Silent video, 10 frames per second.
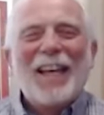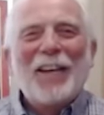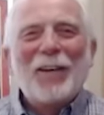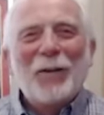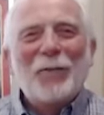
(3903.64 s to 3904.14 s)
in
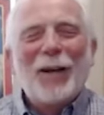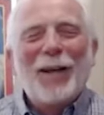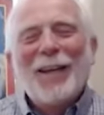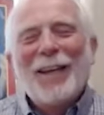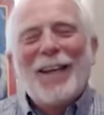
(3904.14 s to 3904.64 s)
a good way,
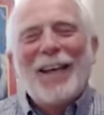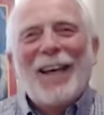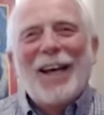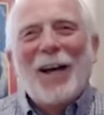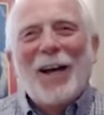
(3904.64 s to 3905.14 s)

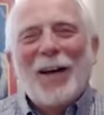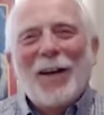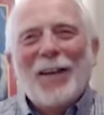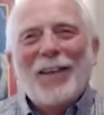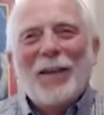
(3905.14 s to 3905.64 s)
uh,
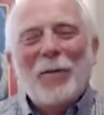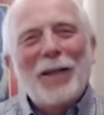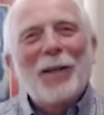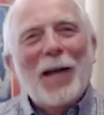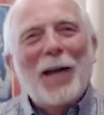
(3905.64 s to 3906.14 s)
then we
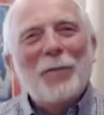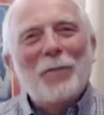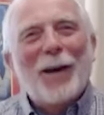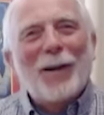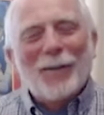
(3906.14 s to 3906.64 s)
can laugh
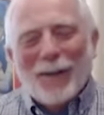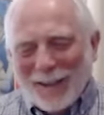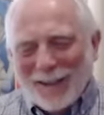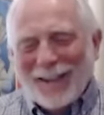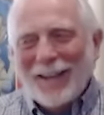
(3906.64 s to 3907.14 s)
about it,
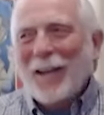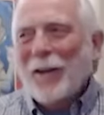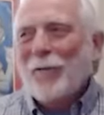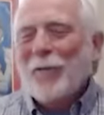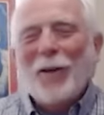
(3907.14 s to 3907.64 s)
right, and
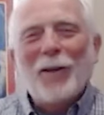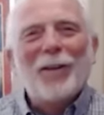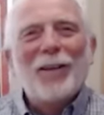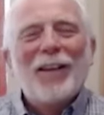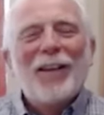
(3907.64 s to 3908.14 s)
have fun.
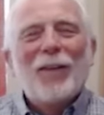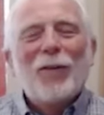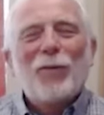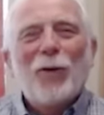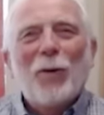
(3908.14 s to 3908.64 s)

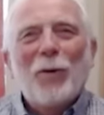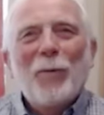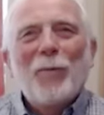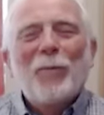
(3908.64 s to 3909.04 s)
So